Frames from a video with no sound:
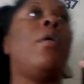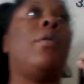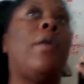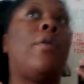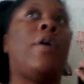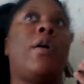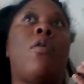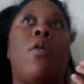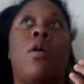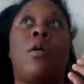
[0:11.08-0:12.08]
Now that
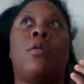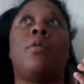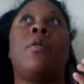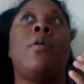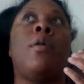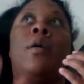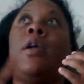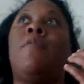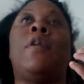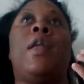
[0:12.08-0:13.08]
card,
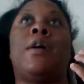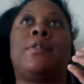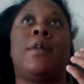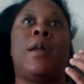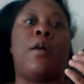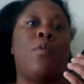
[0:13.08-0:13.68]
even last night,